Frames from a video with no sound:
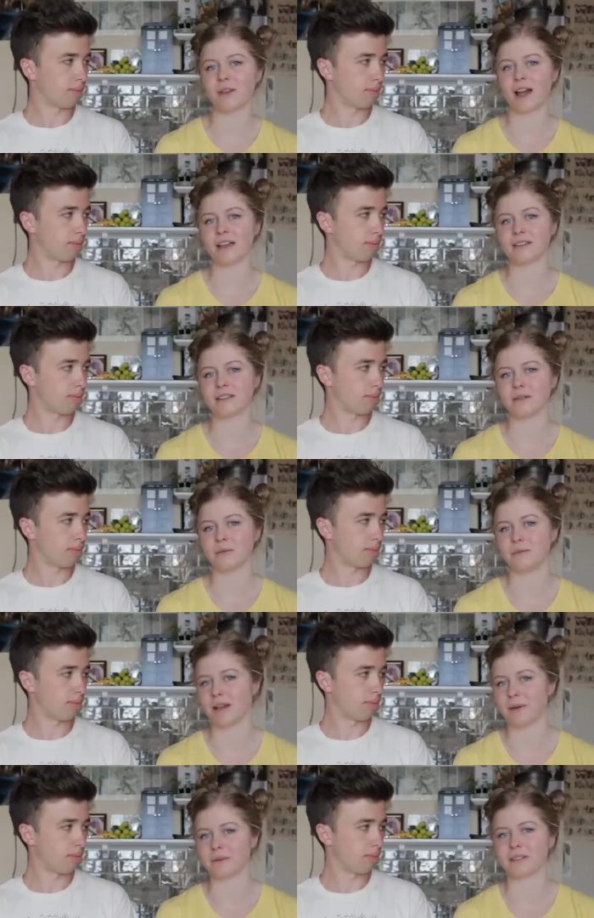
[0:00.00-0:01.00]
Speaker 1: for you guys to
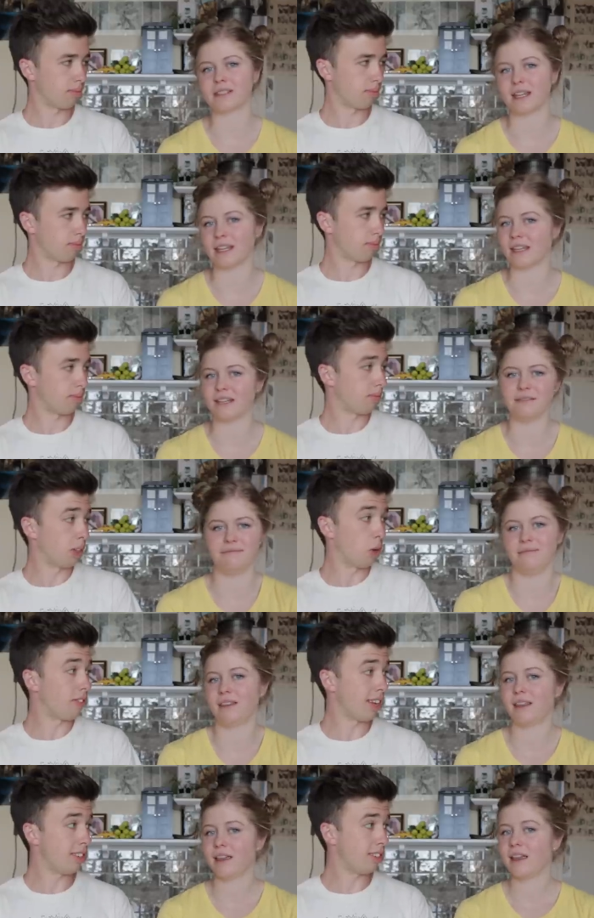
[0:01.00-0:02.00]
be able to see
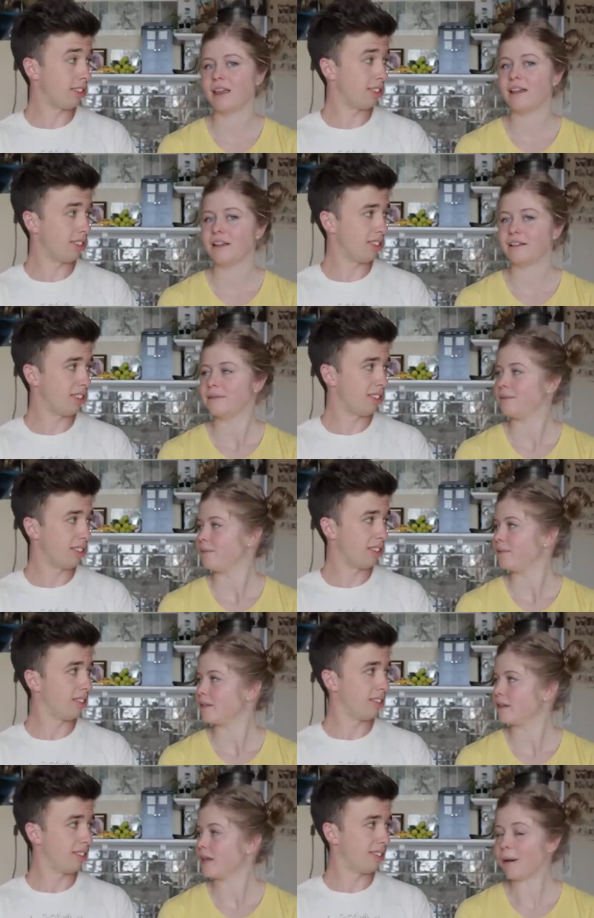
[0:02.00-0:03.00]
your face.
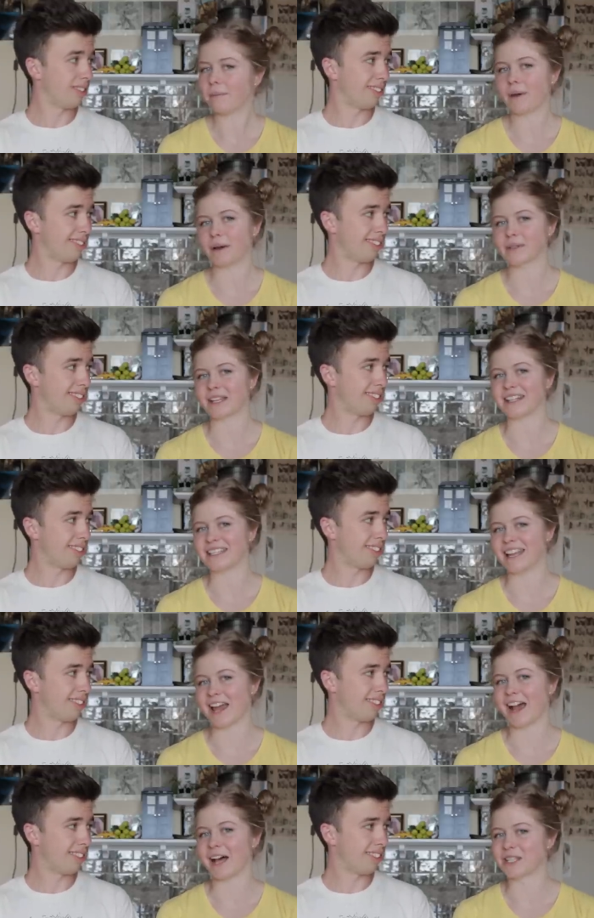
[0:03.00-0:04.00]
Yeah, I was gonna
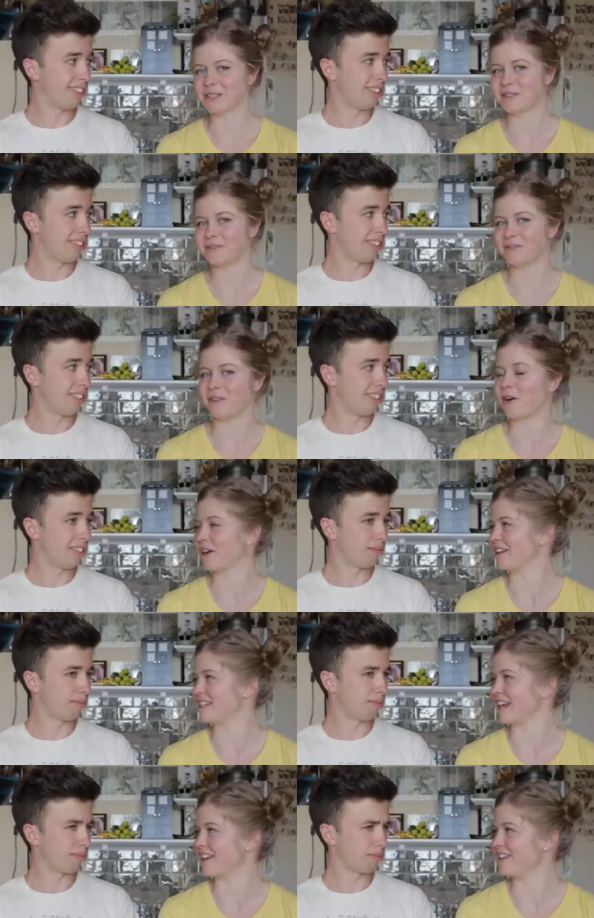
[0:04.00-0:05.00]
say us
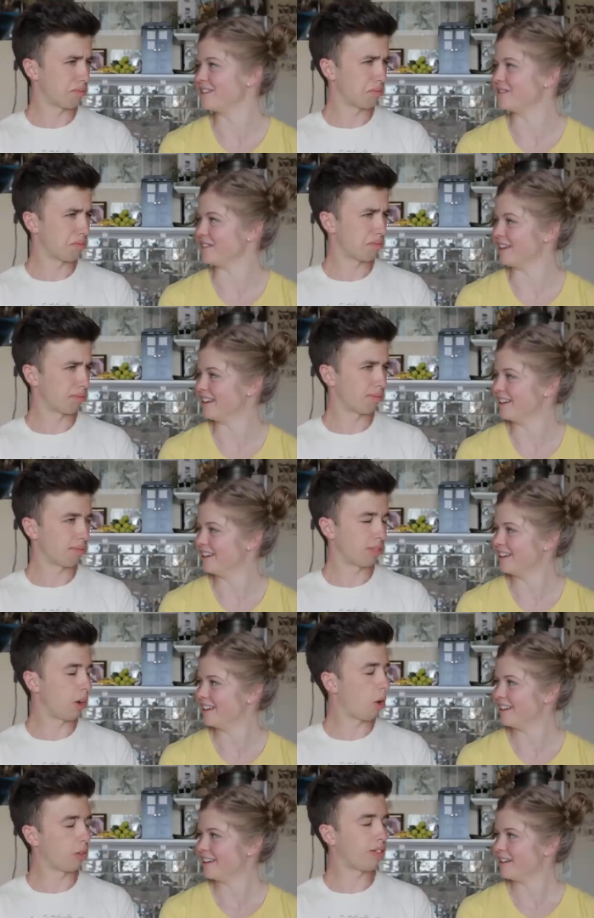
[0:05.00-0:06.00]
vlogging together.
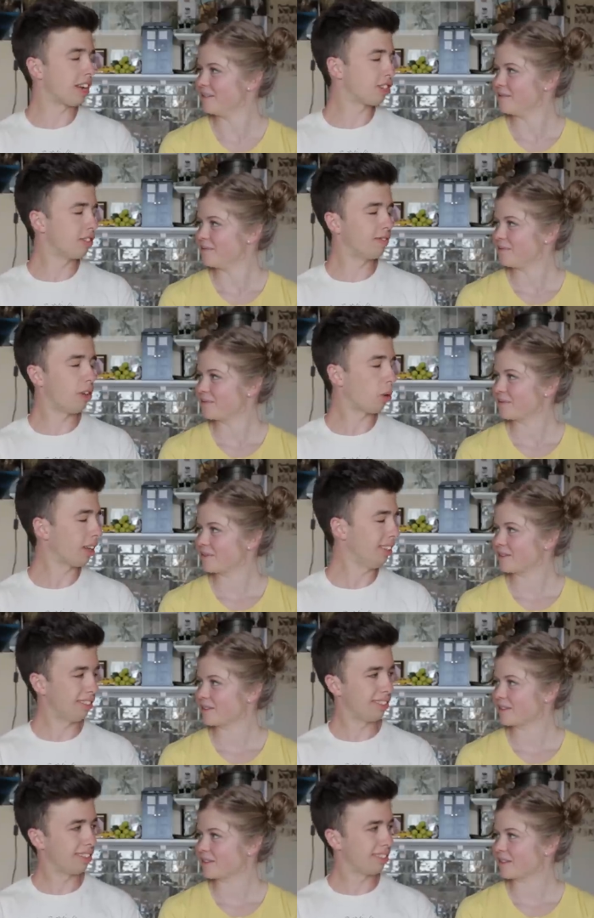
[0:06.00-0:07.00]
Speaker 2: Good old-fashioned
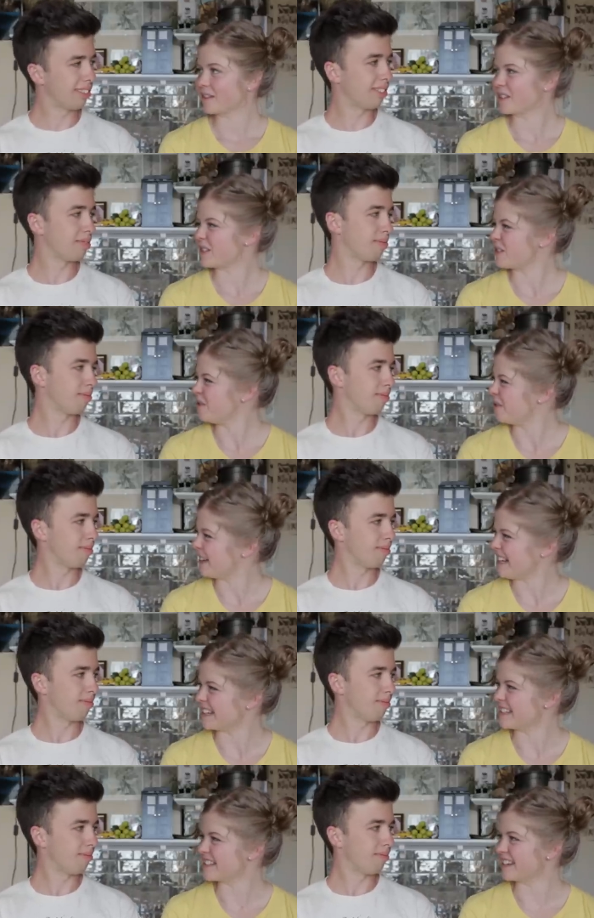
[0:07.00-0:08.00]
vlogging.
Speaker 1: still
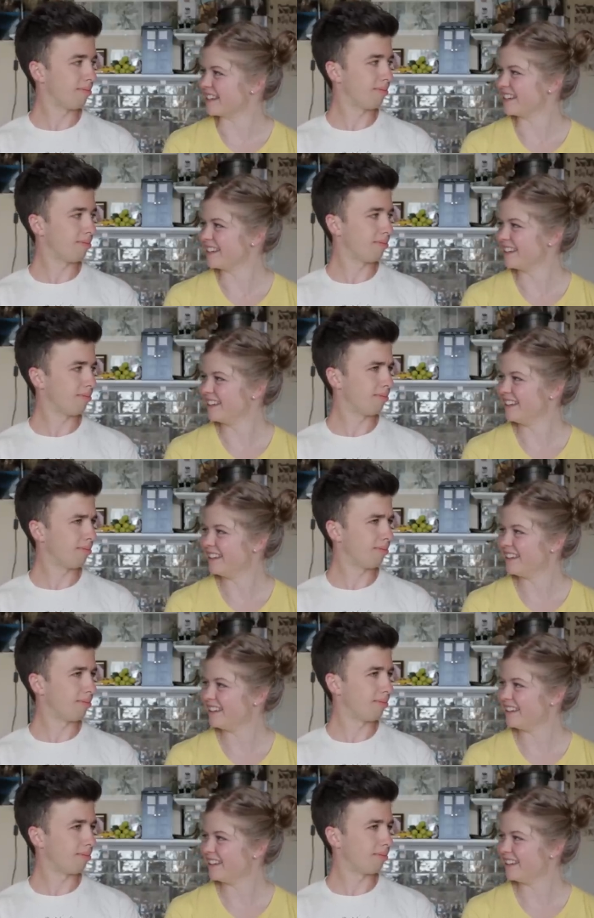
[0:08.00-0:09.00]
weird, isn't it?
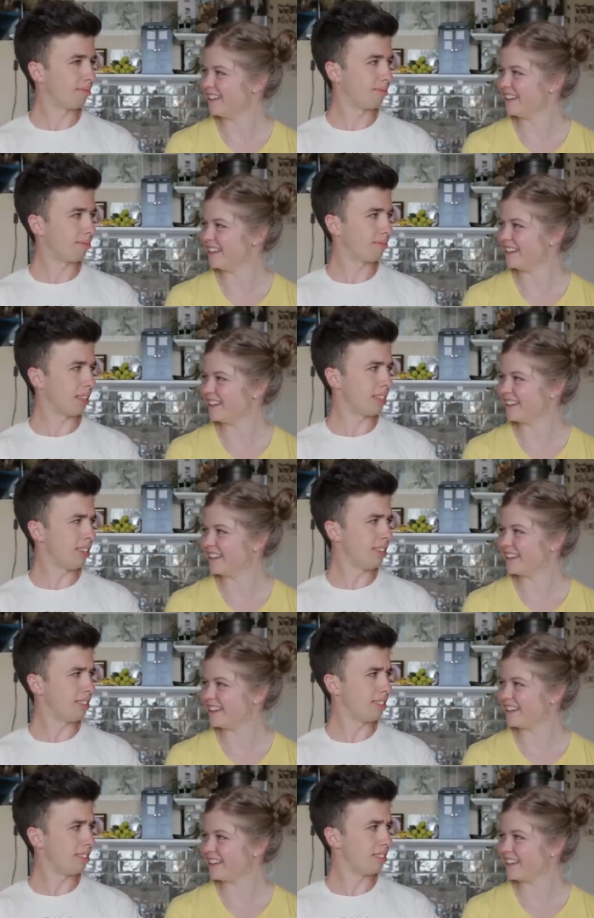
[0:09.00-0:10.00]
Speaker 2: Is
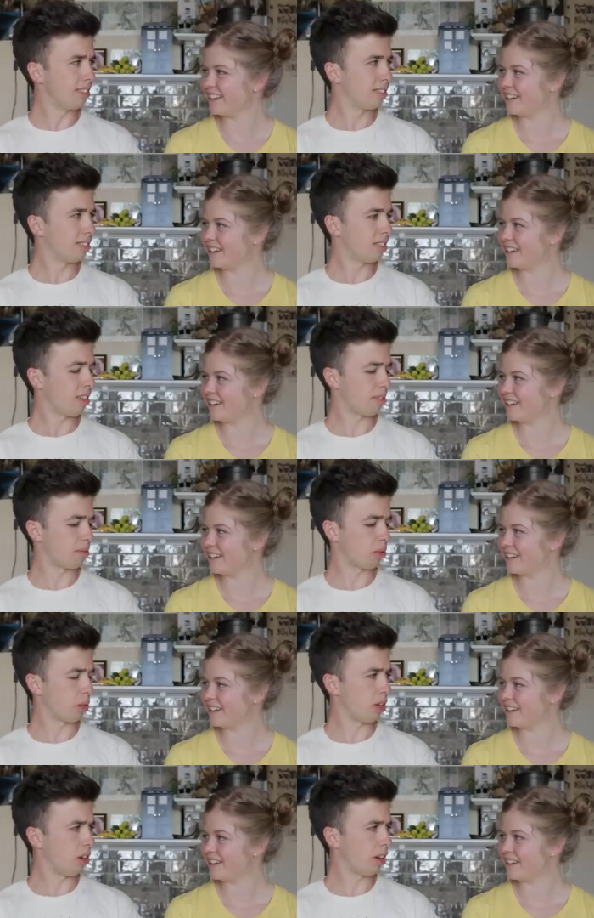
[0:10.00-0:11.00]
it? I
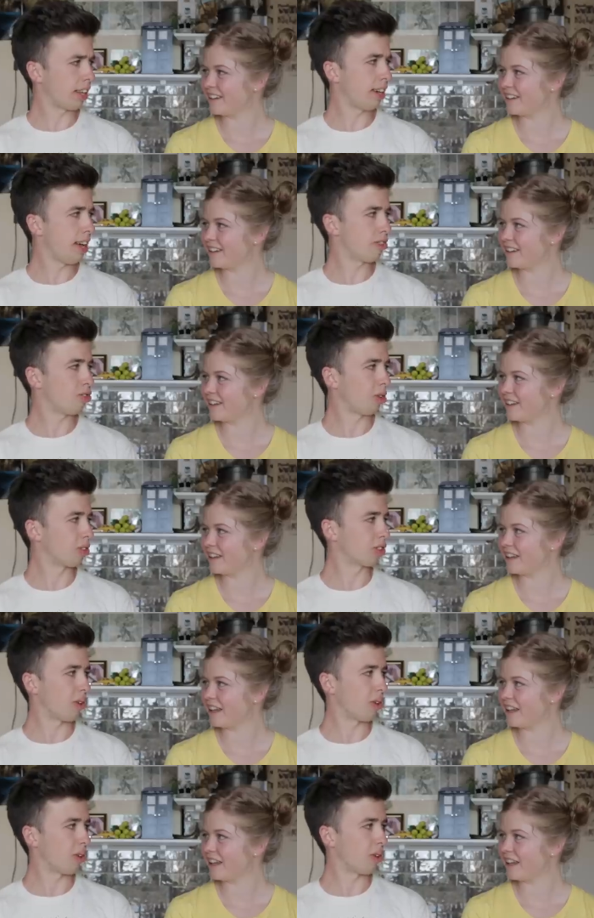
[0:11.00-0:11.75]
thought you looked like a natural on